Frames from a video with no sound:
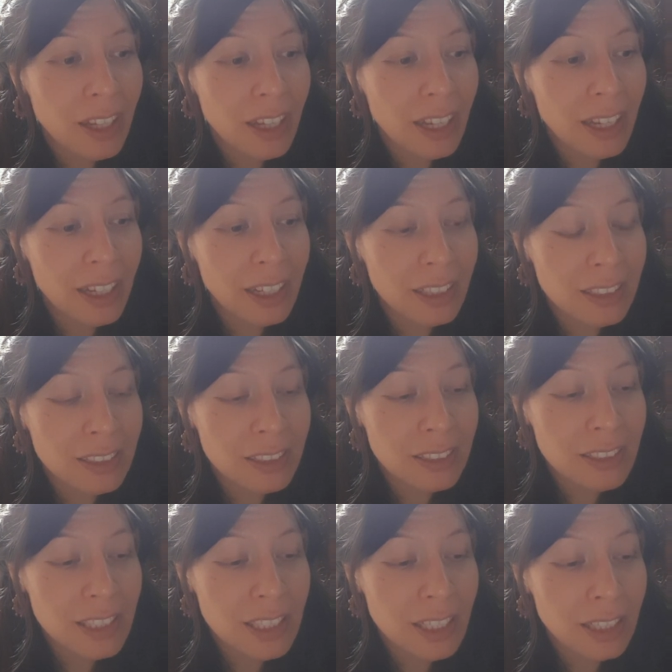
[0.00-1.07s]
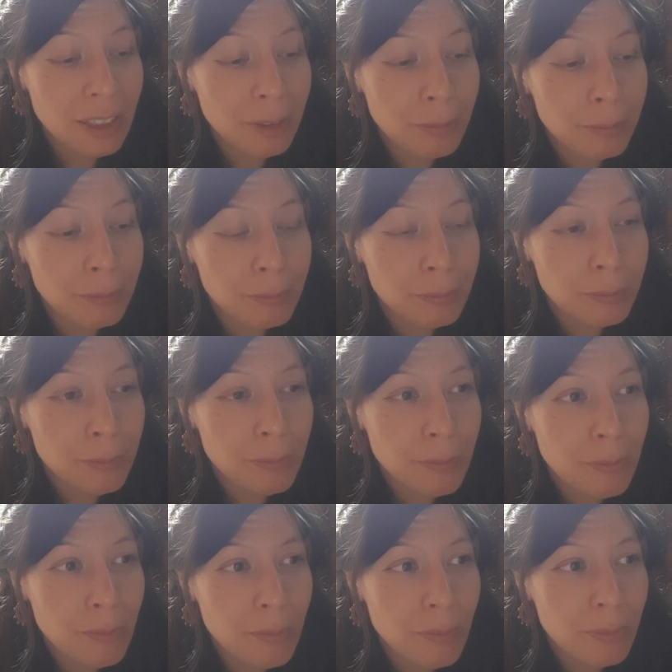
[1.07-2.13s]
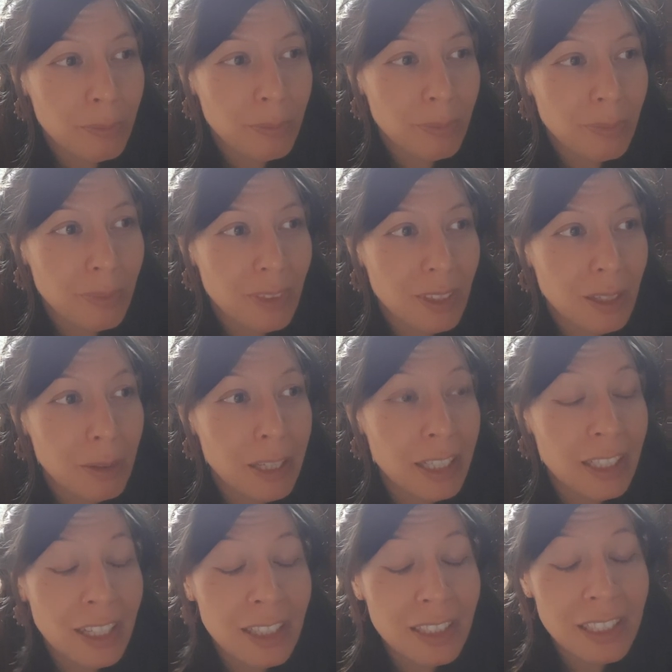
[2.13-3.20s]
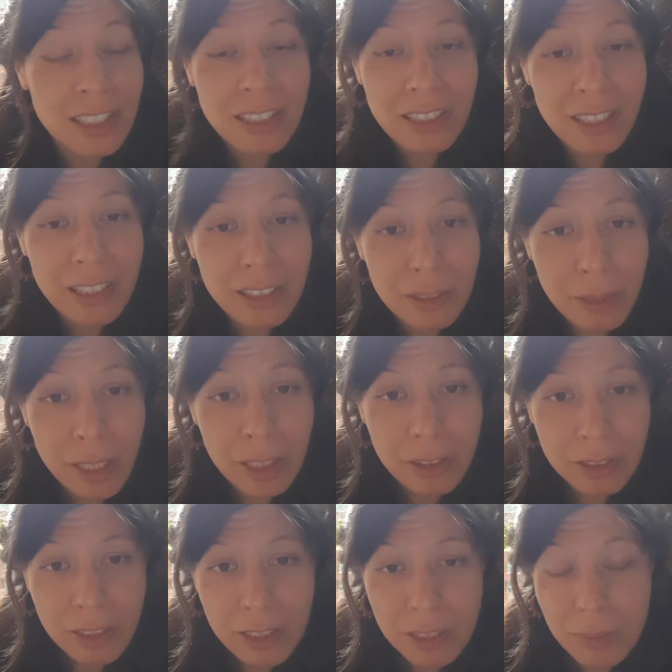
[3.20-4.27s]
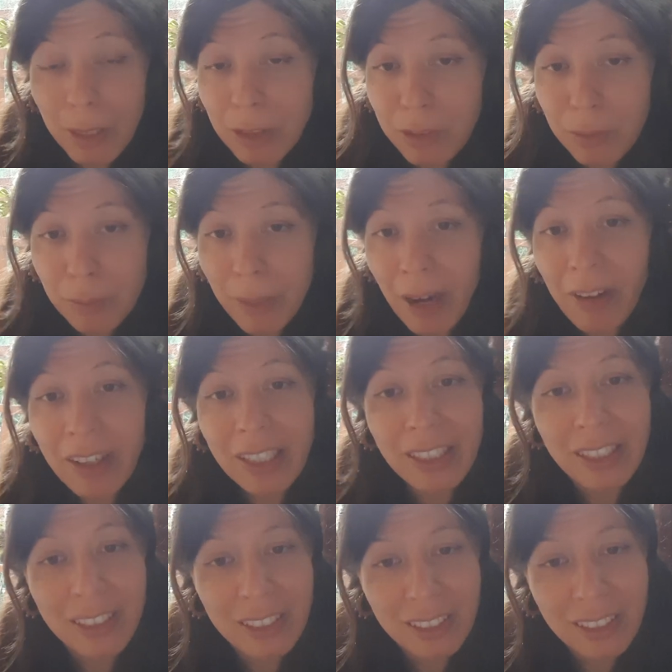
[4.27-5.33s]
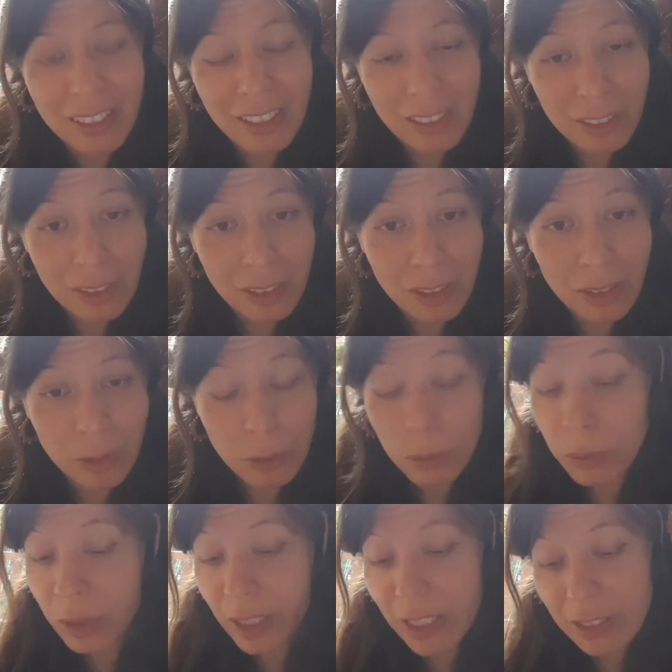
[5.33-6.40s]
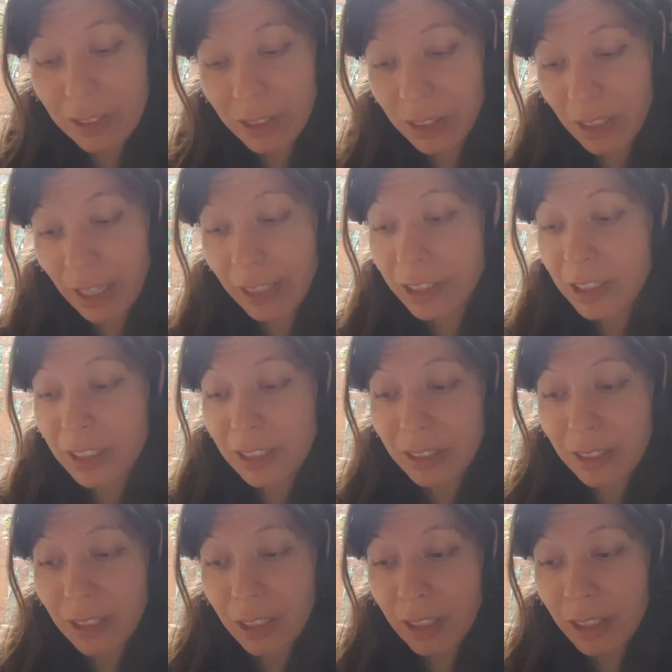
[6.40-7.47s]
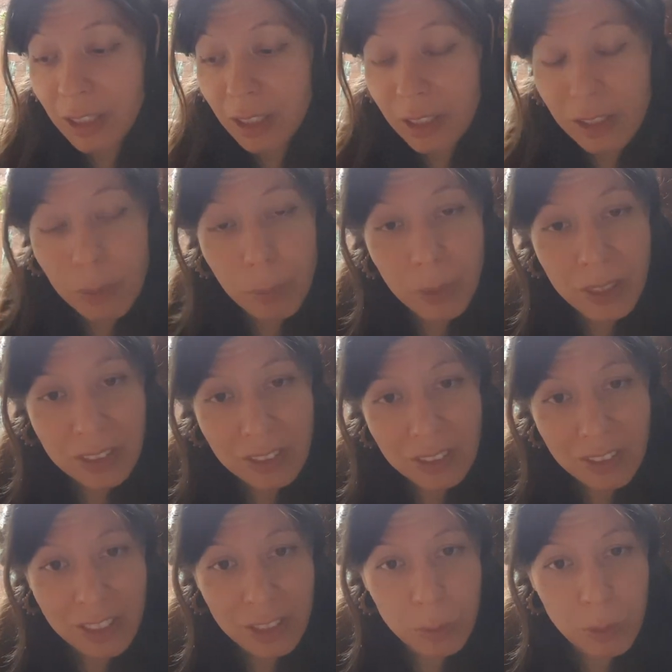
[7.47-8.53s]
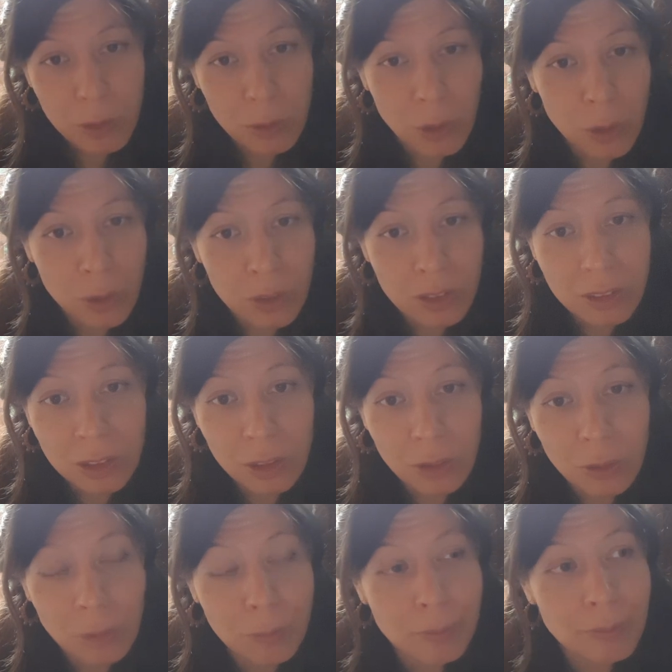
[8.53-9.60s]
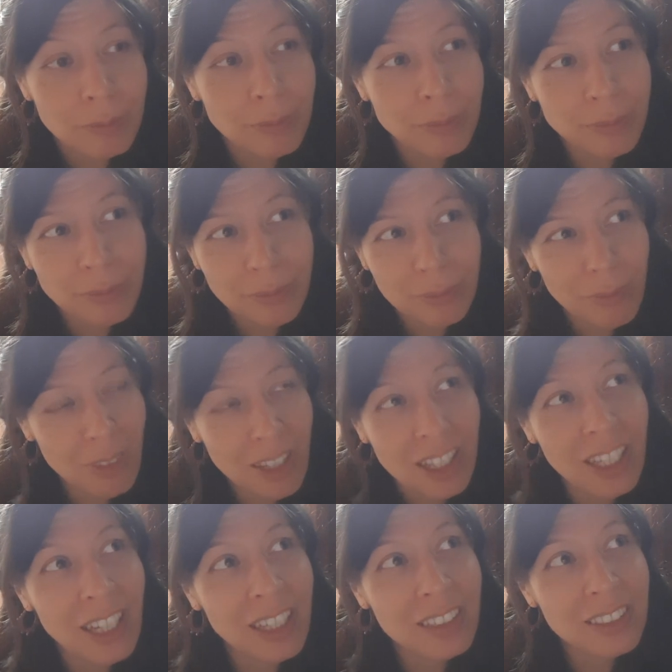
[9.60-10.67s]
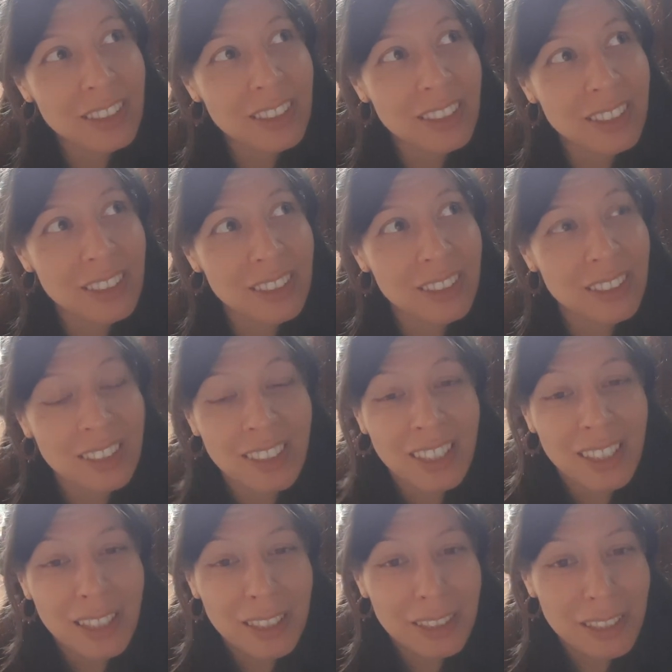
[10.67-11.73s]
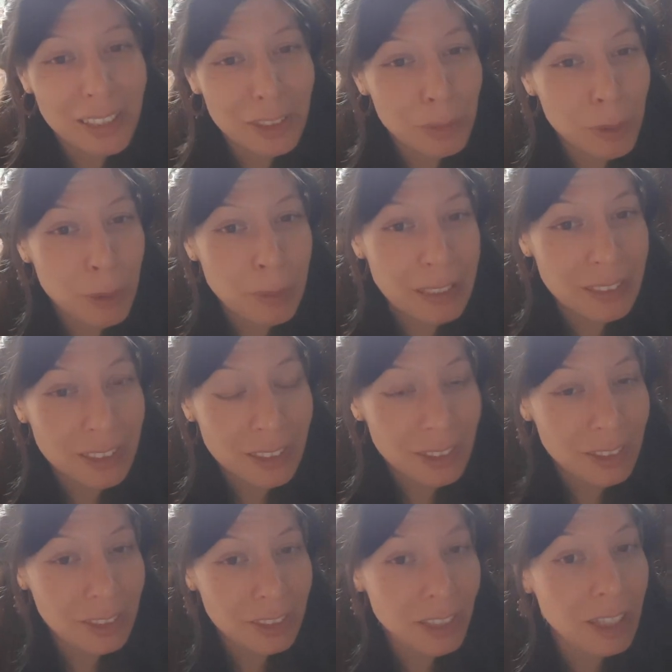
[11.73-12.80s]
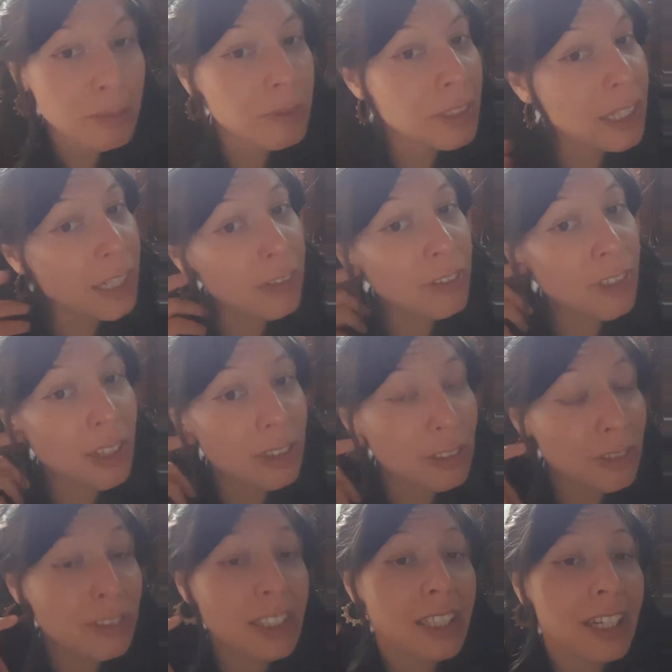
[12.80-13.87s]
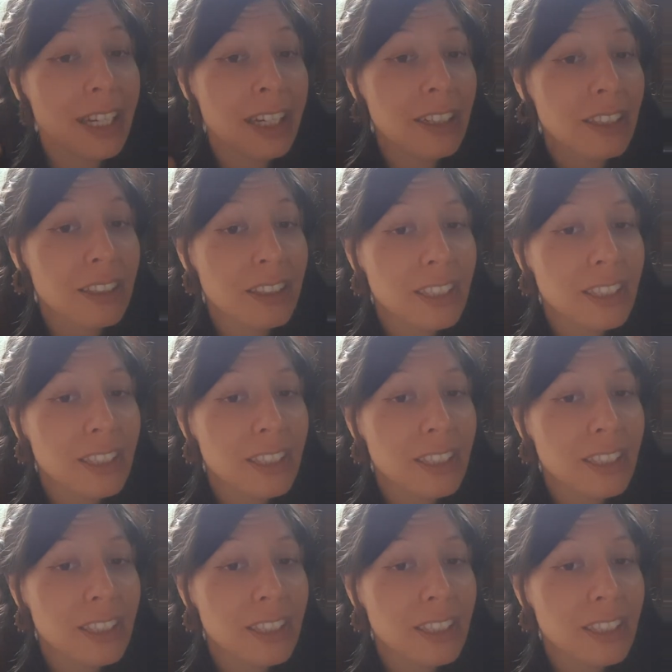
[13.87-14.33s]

And in the end, he's about to marry the other girl, who is actually the princess he's betrothed to. And the Little Mermaid sisters come, and they have cut off their hair